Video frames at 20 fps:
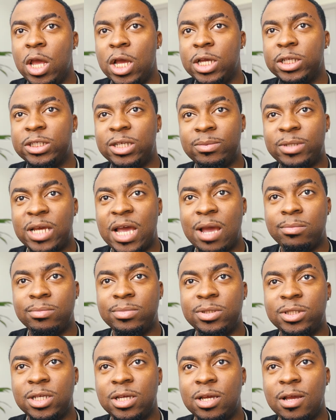
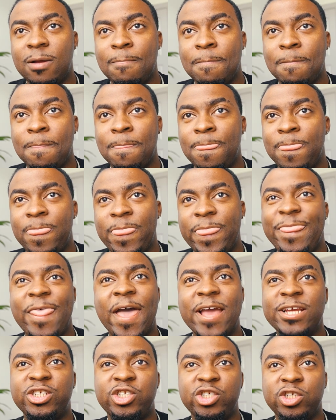Sometimes
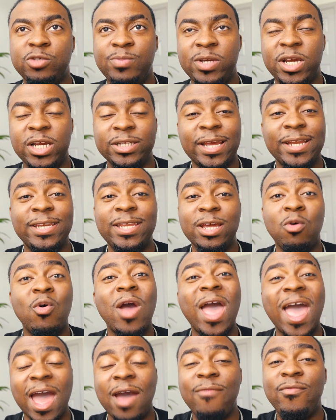that's just because I don't
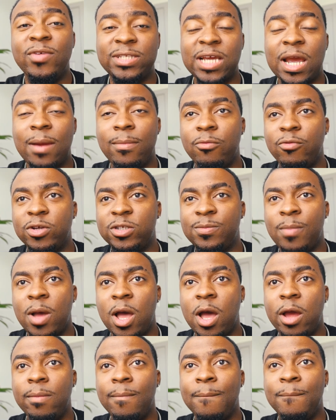have the time to
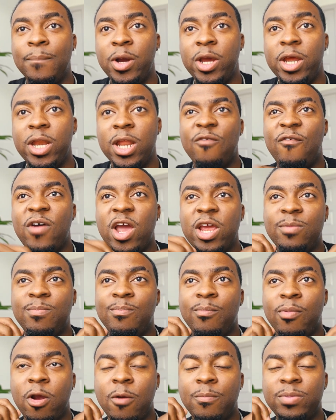respond. But if I
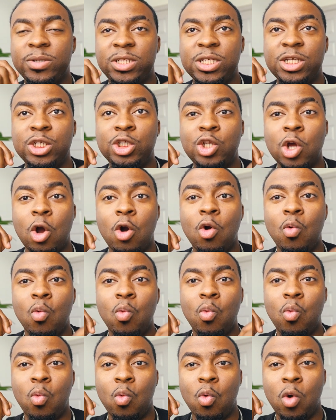purposely don't
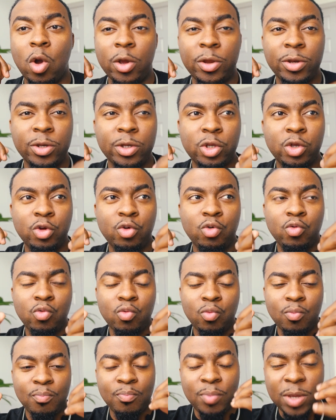want
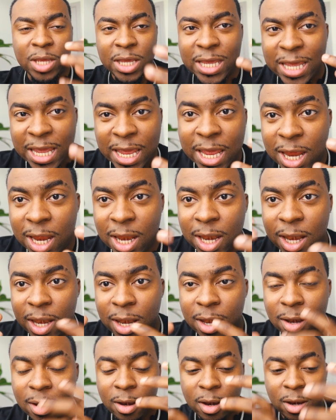to be
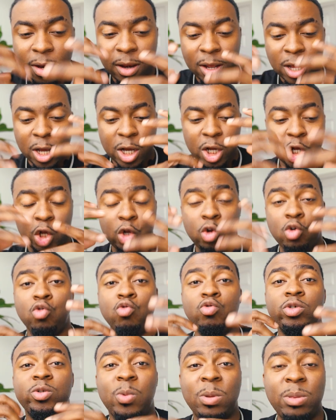in
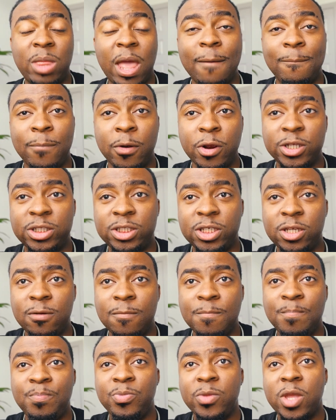cahoots with that person,
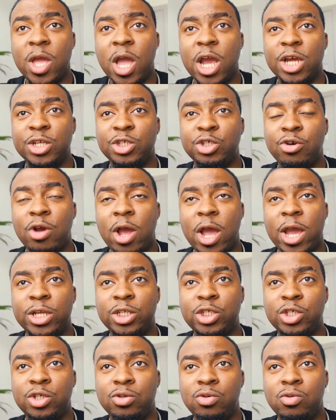I try
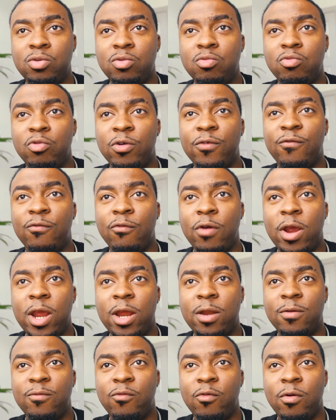to
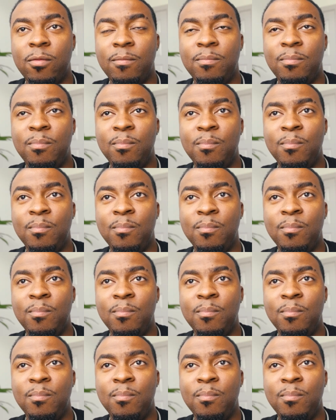refrain from